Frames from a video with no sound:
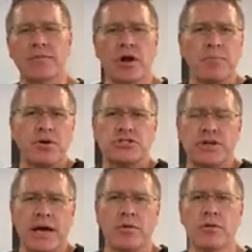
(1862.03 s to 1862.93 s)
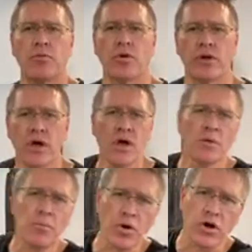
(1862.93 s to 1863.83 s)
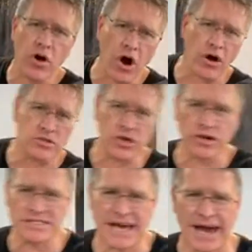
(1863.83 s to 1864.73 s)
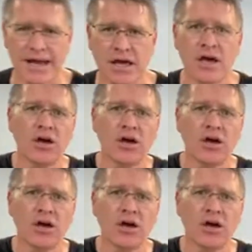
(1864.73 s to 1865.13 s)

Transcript: I'm gonna put your name on the board. Pull a card, turn the tag.